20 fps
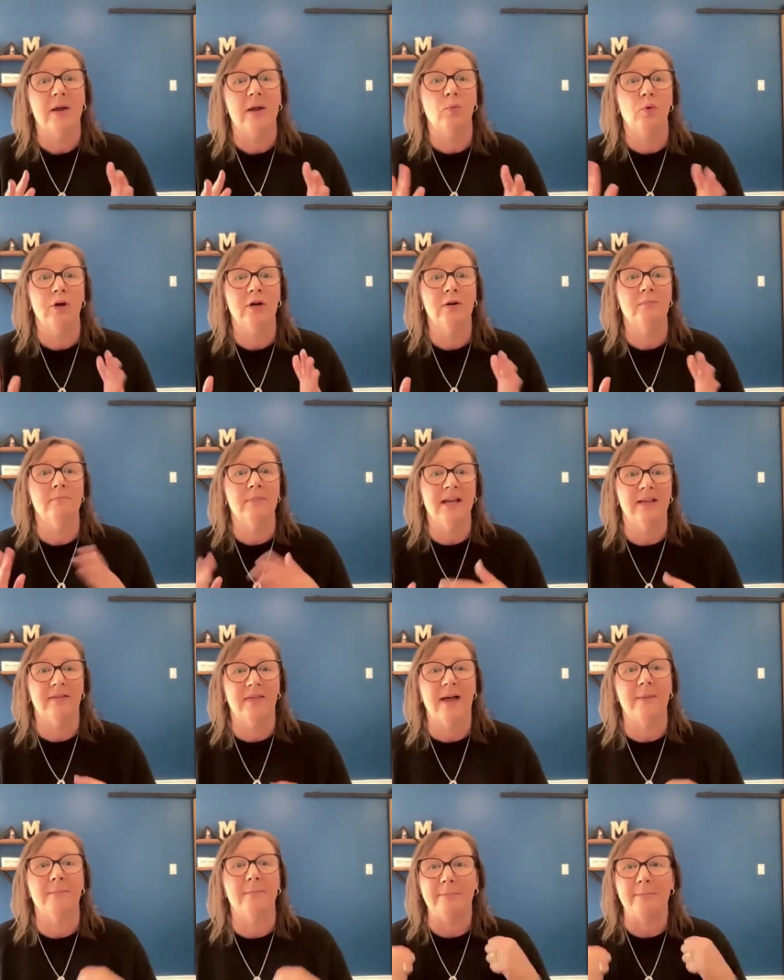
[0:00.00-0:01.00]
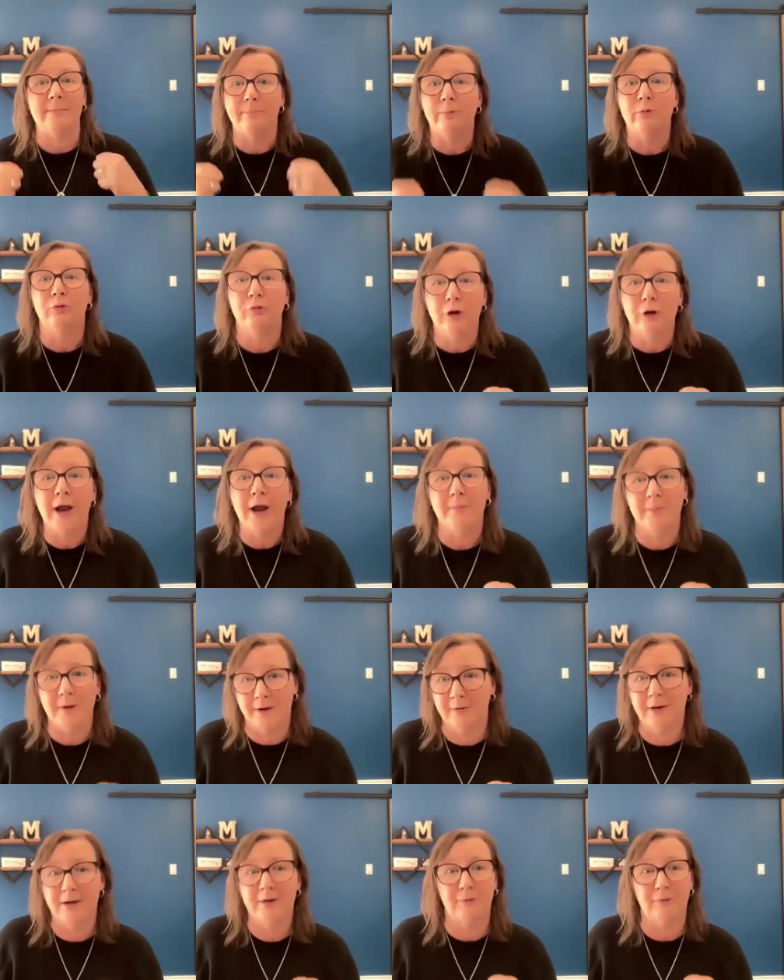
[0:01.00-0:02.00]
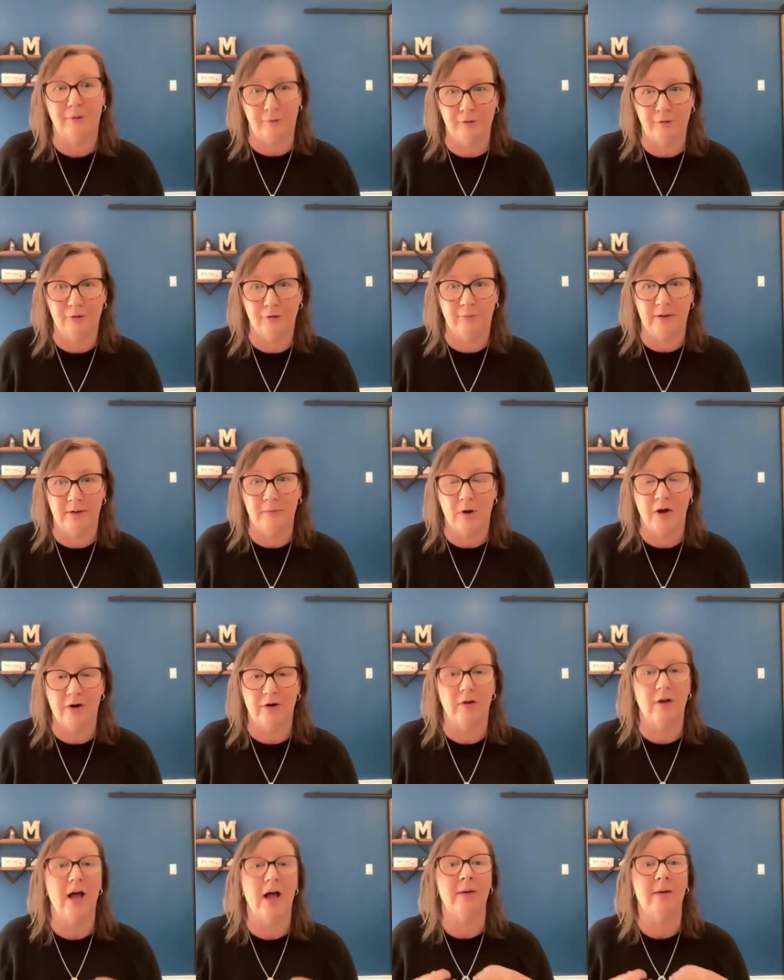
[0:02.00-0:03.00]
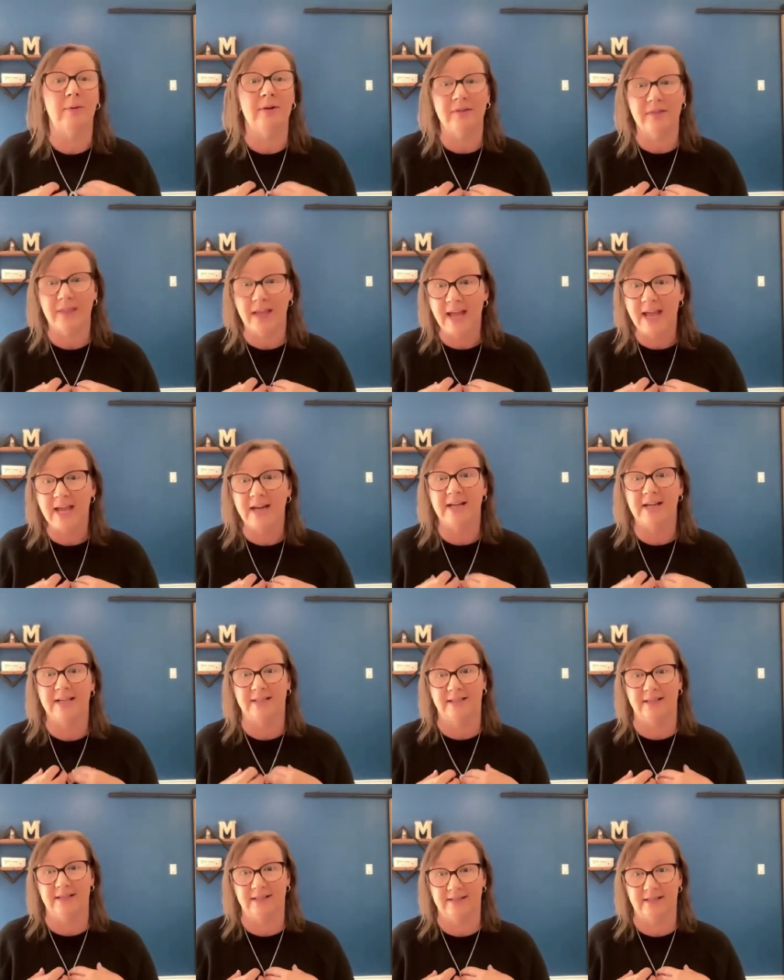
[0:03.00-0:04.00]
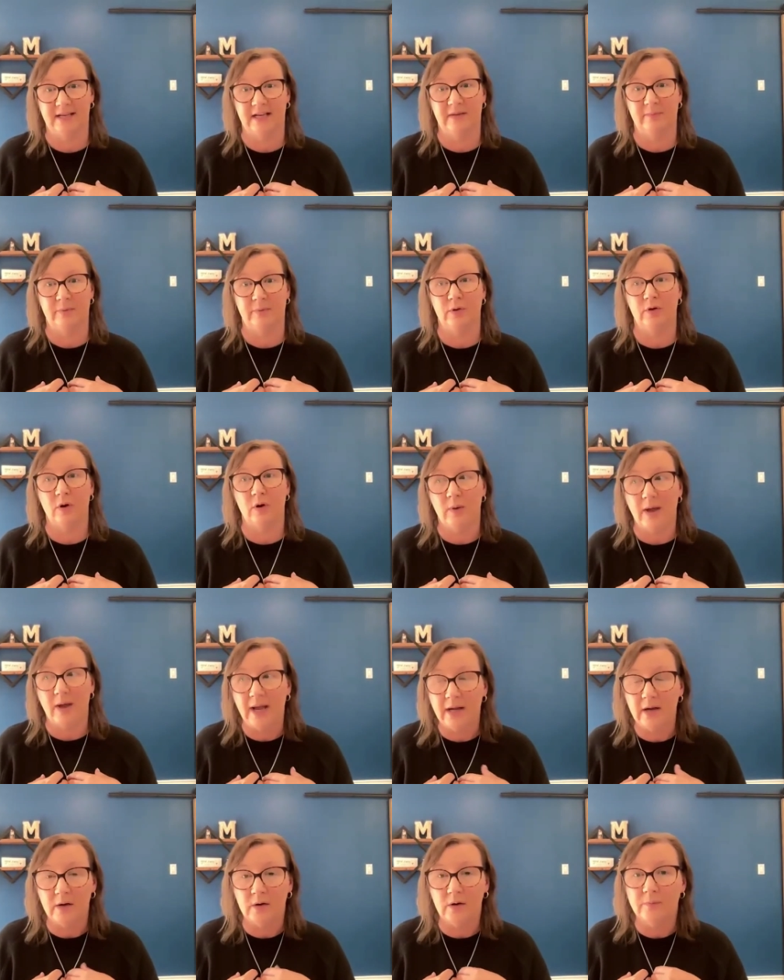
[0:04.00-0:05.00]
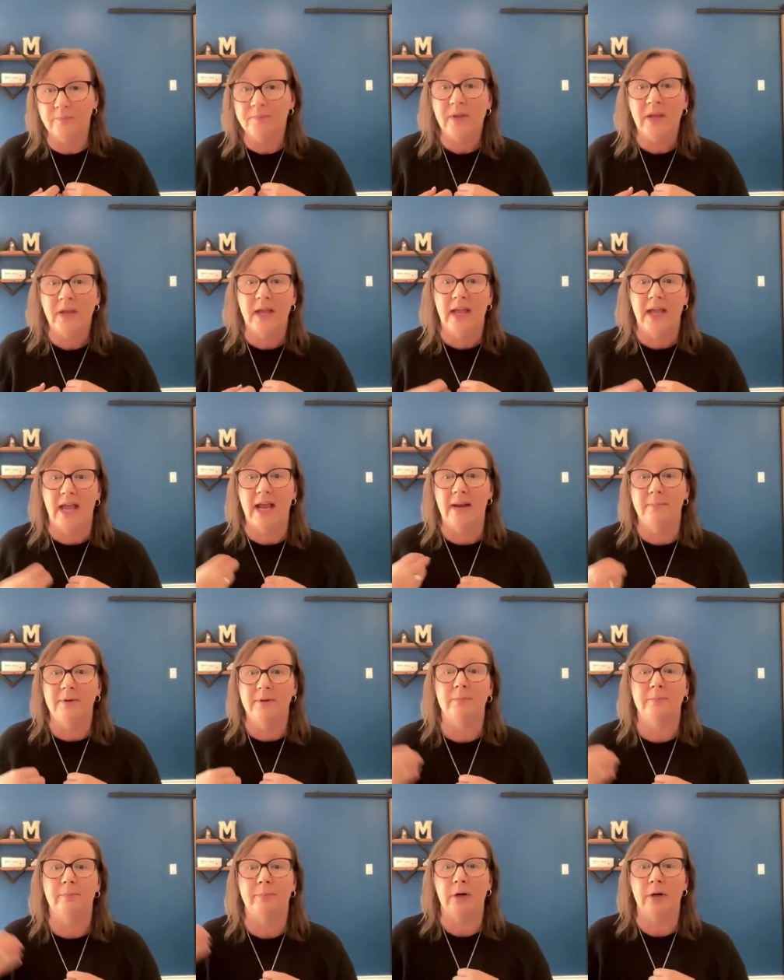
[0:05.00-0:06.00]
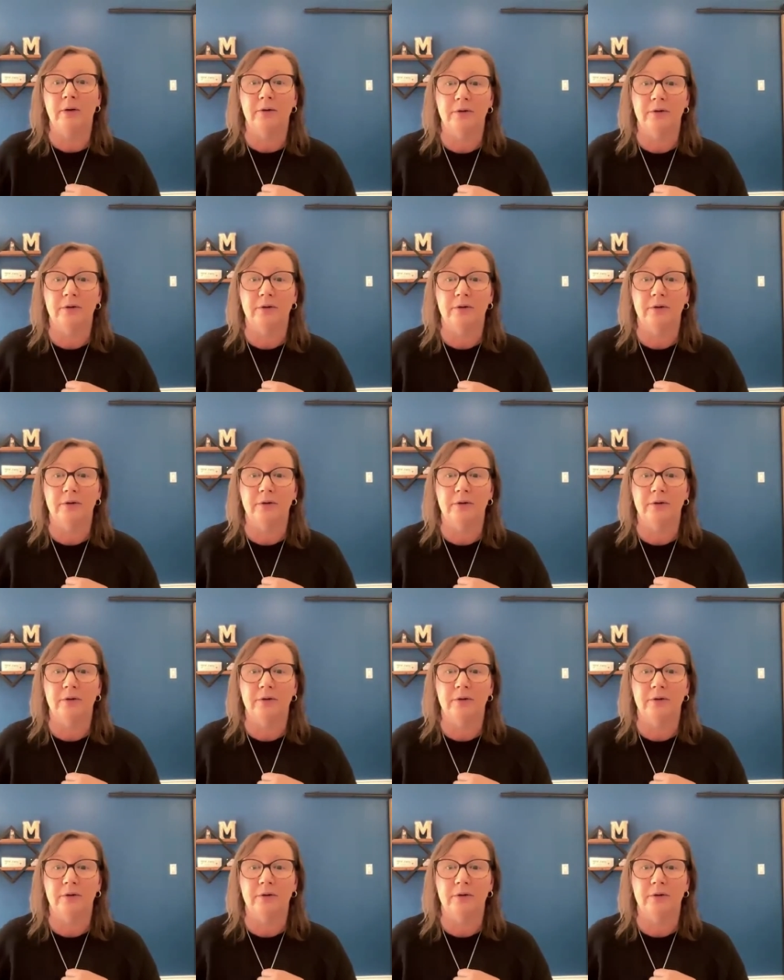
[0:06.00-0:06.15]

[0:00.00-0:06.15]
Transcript: but I wouldn't make that my primary recruitment model. I would then, as an example, go out and build